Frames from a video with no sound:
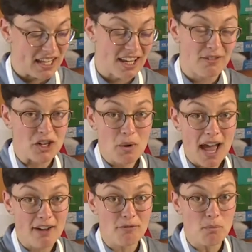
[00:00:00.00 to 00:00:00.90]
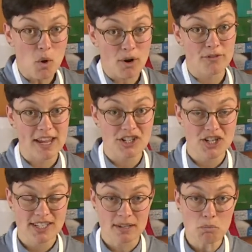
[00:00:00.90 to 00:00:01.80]
If you have more
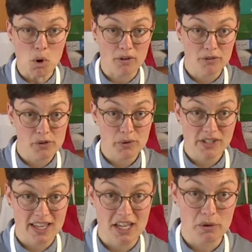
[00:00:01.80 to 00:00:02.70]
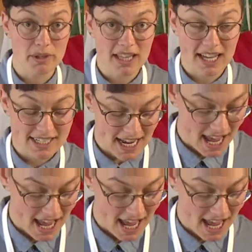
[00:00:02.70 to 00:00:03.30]
veggies and more fruits that you would like to